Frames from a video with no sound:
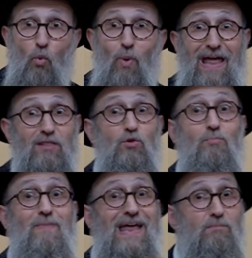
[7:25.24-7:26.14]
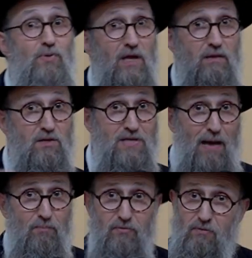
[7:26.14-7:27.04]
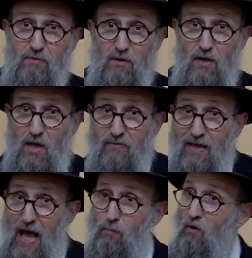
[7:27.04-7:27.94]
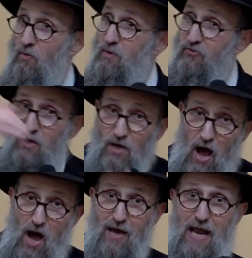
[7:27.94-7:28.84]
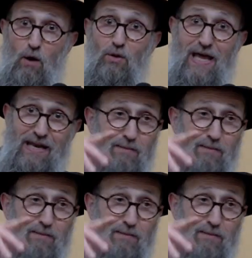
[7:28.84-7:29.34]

When do men bring in the Shabbos? They come home from the synagogue an hour later.